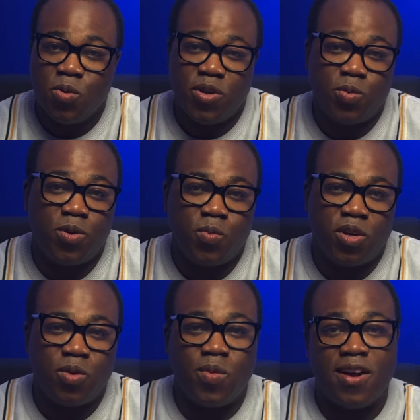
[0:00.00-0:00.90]
which wouldn't
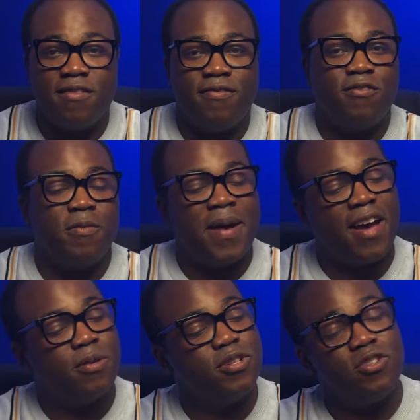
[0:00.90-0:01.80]
work well for a
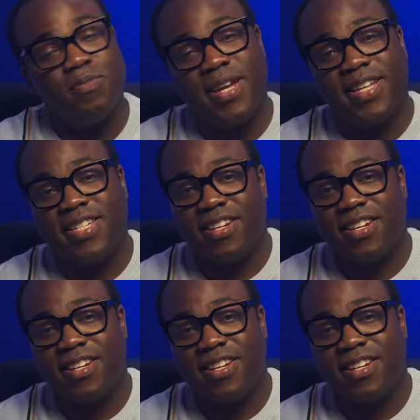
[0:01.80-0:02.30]
power zoom lens